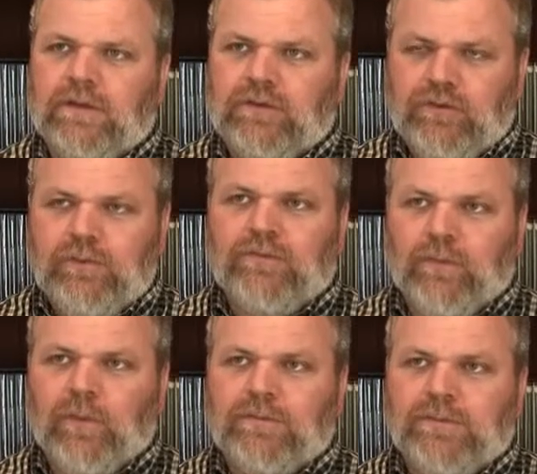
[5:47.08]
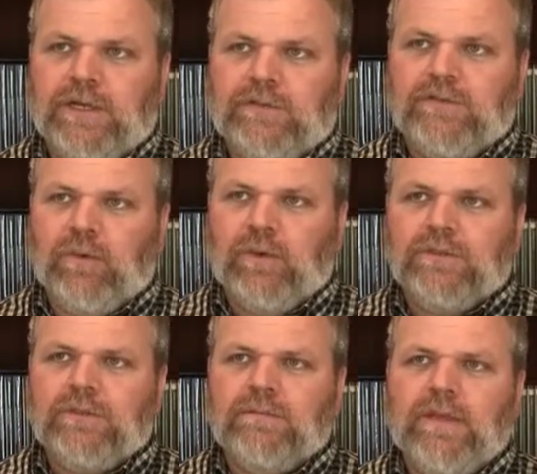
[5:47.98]
2 different websites for
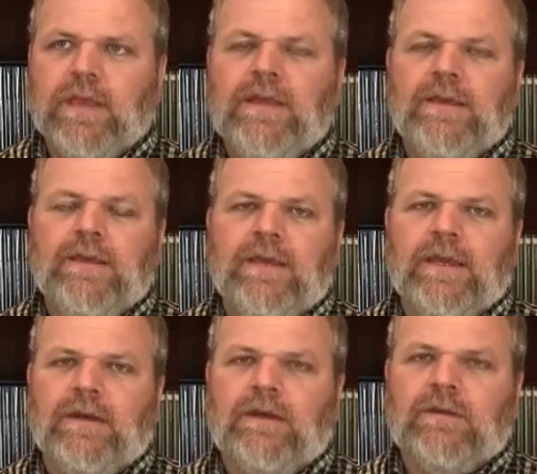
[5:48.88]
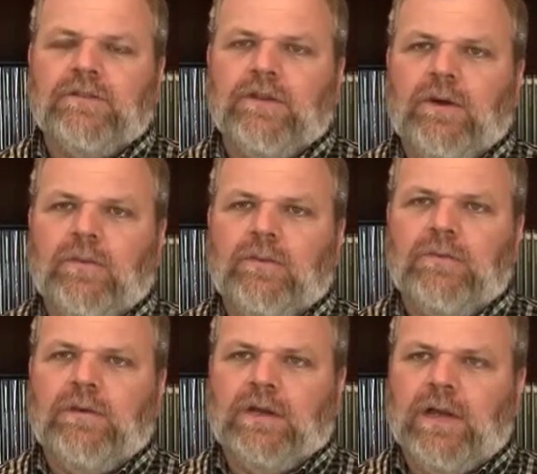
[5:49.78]
us, and also
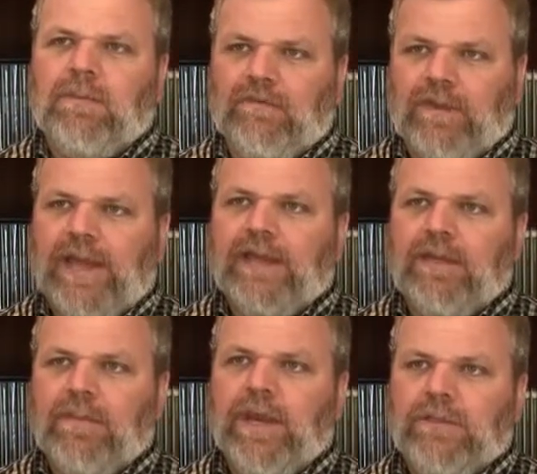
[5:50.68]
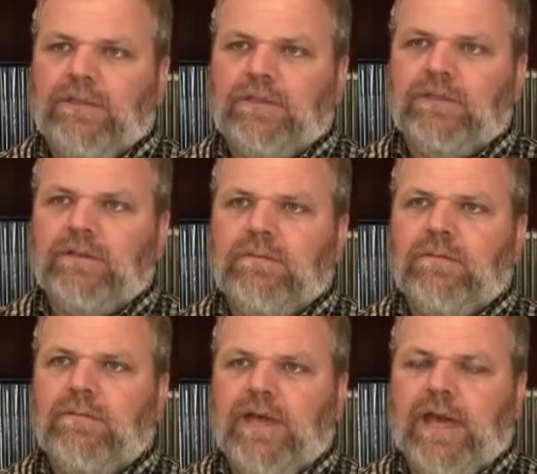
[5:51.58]
a couple of landing pages
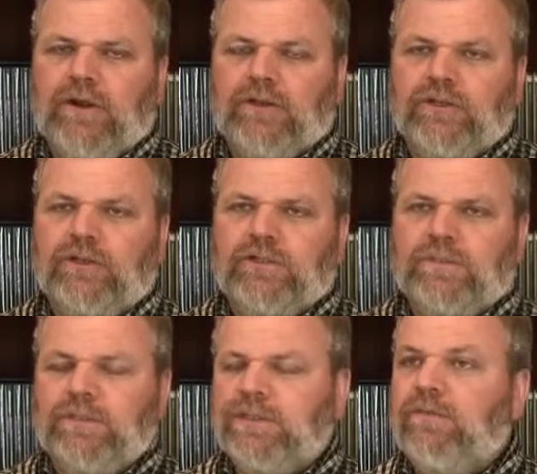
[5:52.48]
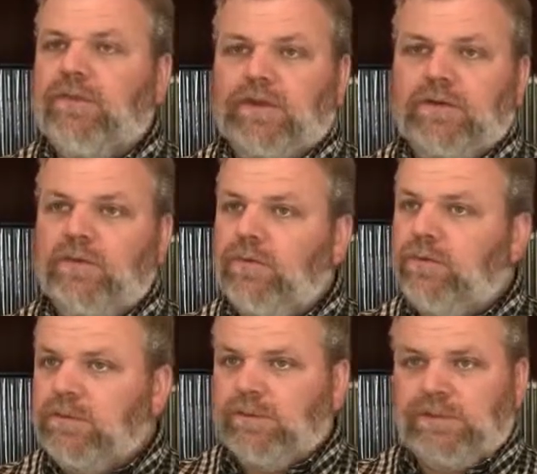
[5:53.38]
that are just specific to
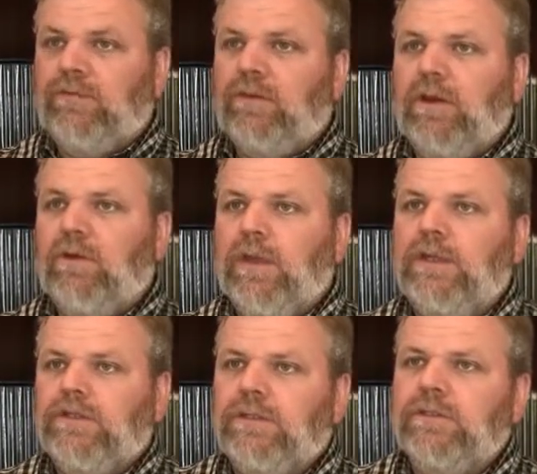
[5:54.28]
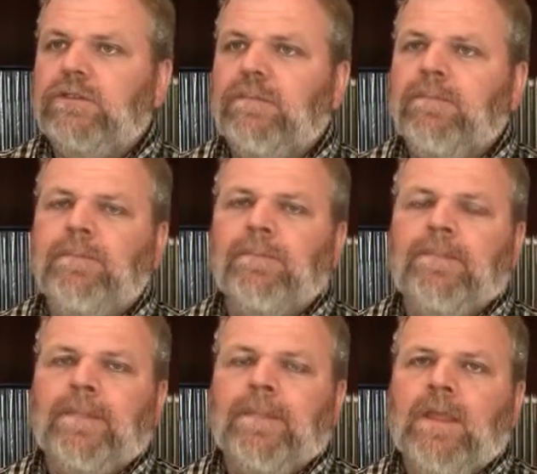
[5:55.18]
specific locations
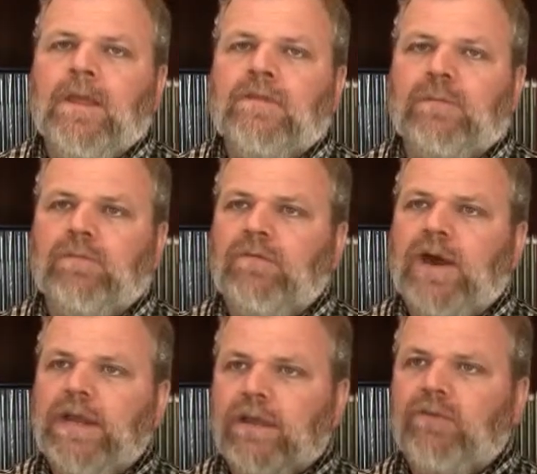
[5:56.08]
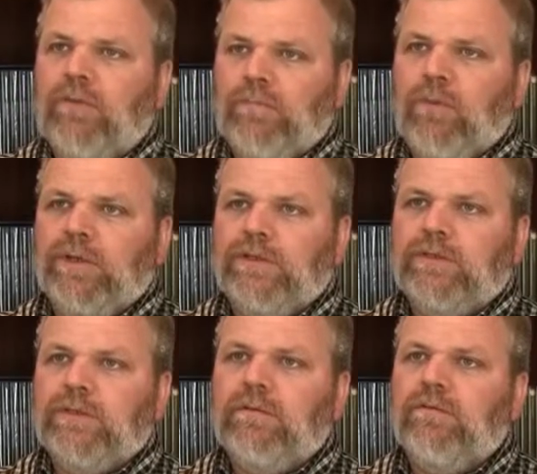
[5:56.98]
that provide entry
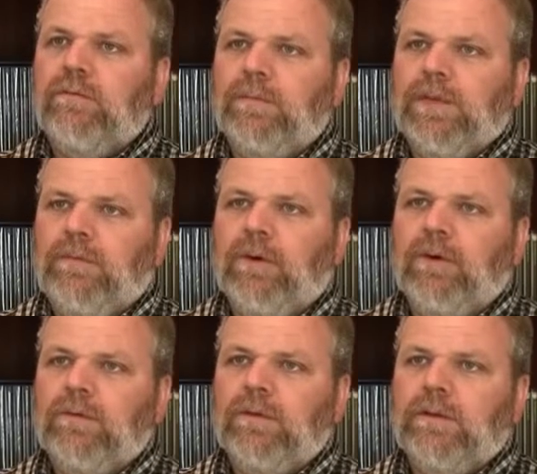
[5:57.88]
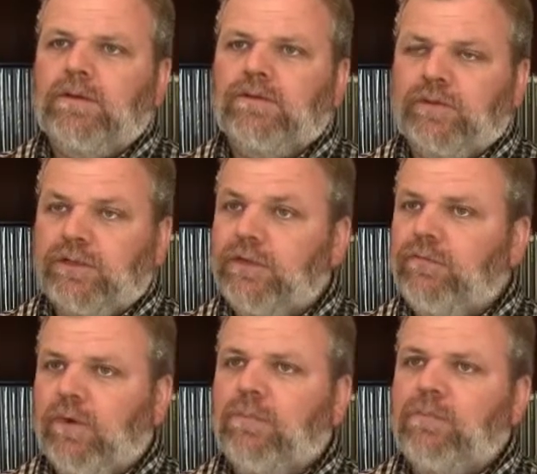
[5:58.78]
points for people searching
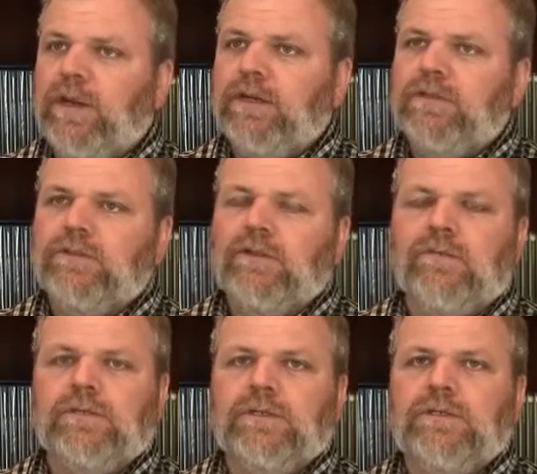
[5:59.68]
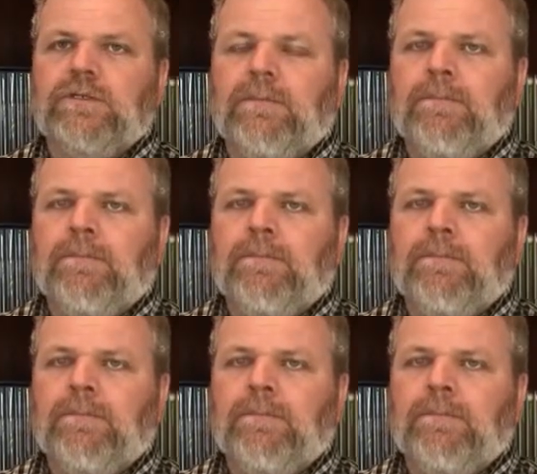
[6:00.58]
for our products and services.